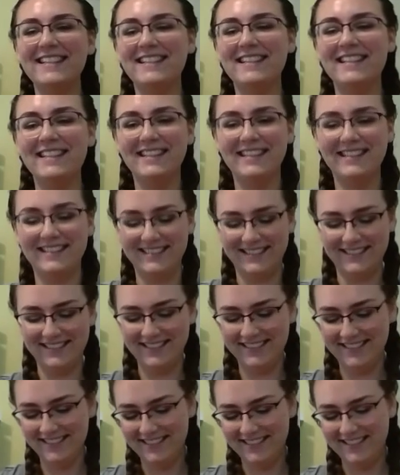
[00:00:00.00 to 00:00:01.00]

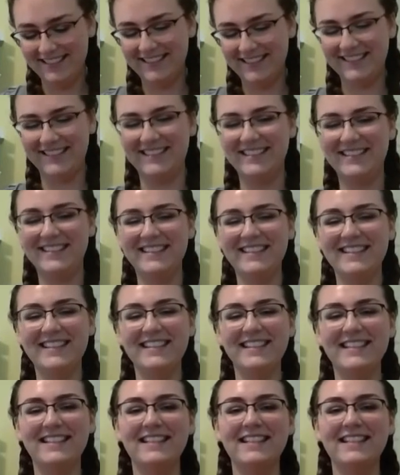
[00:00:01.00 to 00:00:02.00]

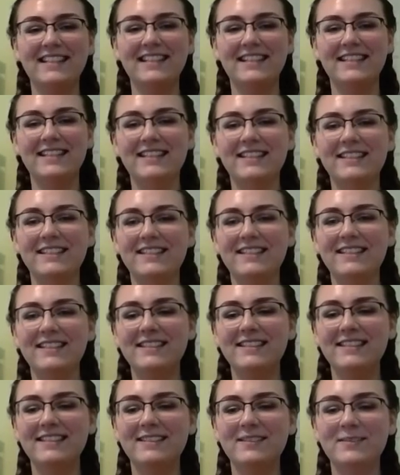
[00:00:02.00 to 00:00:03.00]

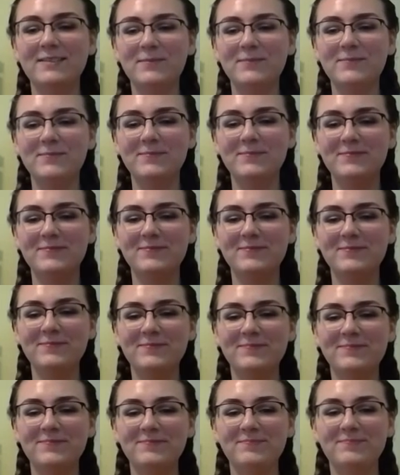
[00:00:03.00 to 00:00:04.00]

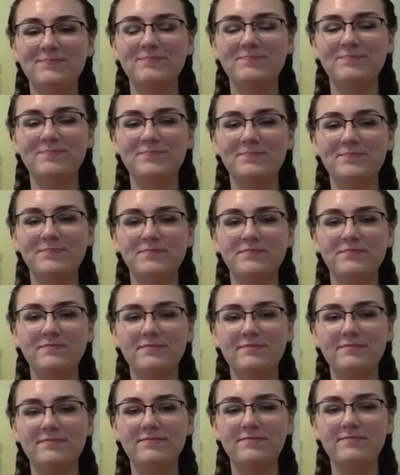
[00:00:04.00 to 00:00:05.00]

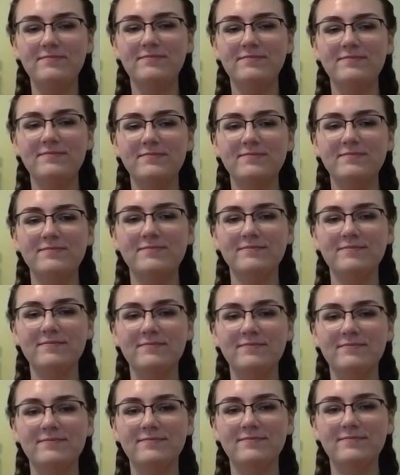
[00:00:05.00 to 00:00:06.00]

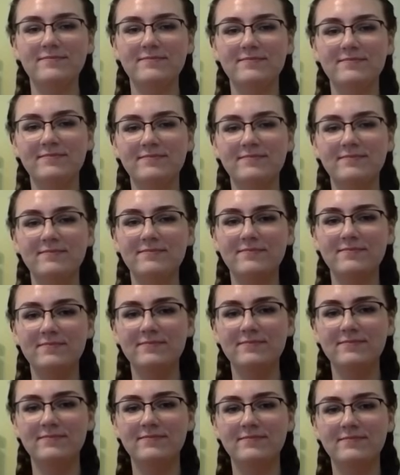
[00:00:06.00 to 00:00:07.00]

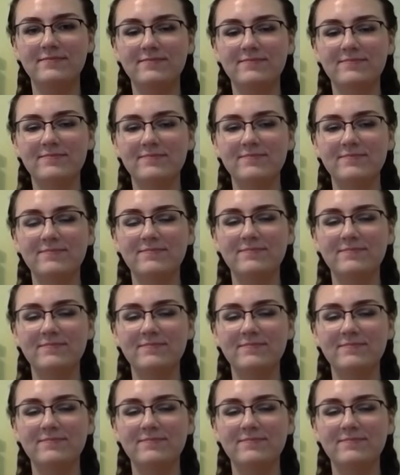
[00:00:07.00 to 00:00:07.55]
[no speech]